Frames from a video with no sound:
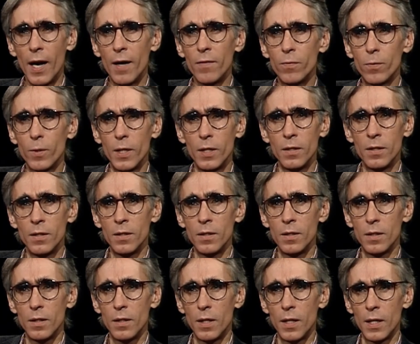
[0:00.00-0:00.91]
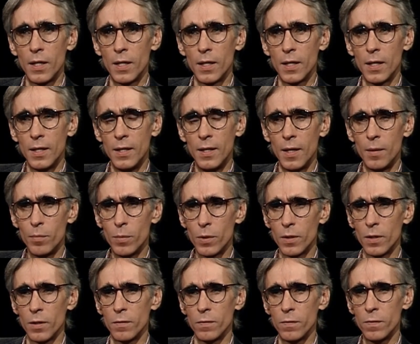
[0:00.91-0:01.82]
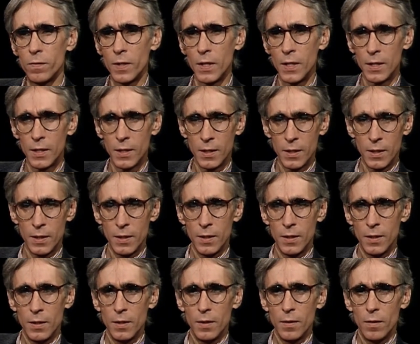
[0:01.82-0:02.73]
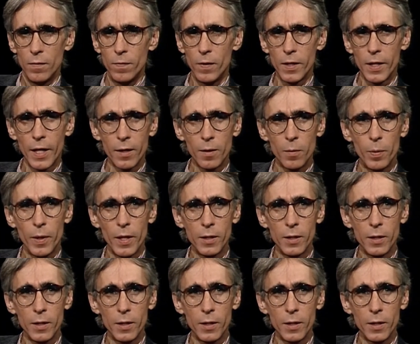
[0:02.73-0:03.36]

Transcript: I have written a number of full-length